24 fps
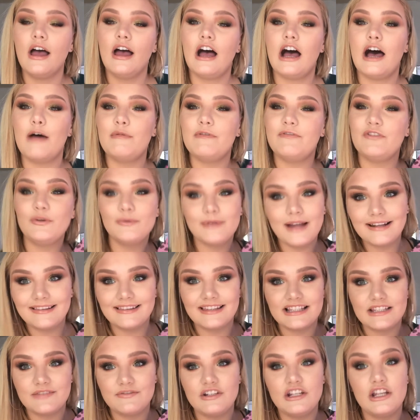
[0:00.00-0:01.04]
If you liked
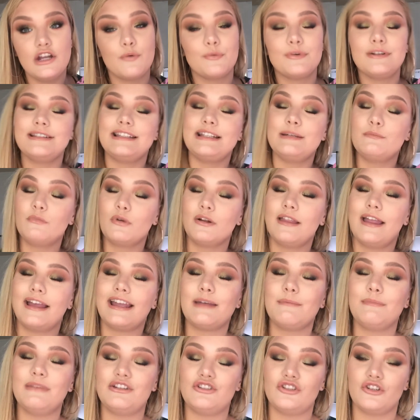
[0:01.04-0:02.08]
this video and want to see more like
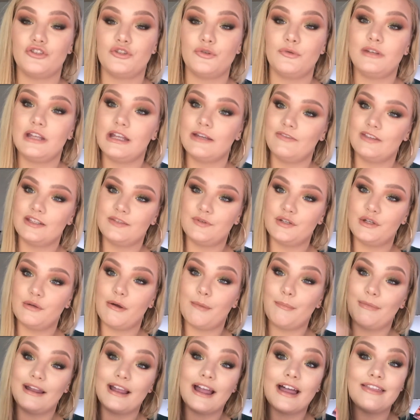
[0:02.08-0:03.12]
it, be sure to give this video a
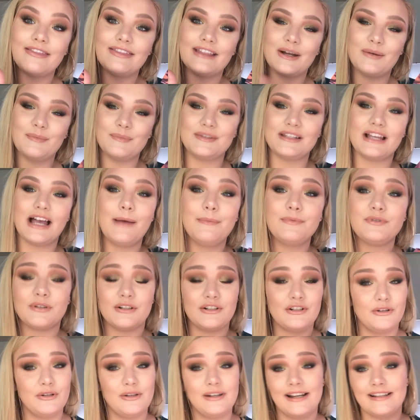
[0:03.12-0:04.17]
big thumbs up so
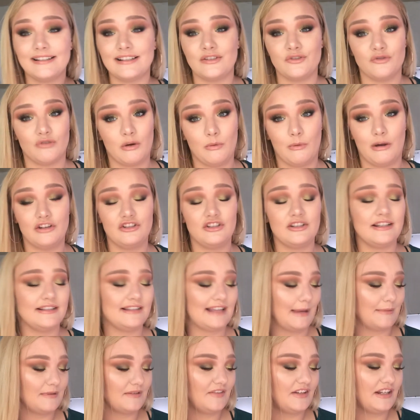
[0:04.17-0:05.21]
I know you guys enjoy watching these
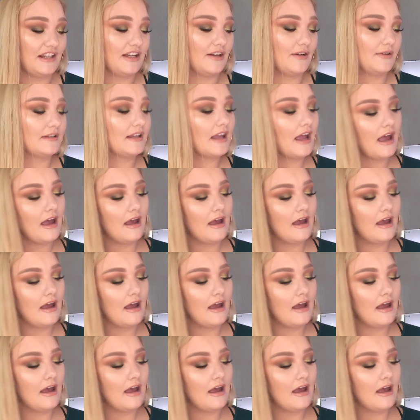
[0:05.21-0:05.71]
types of videos.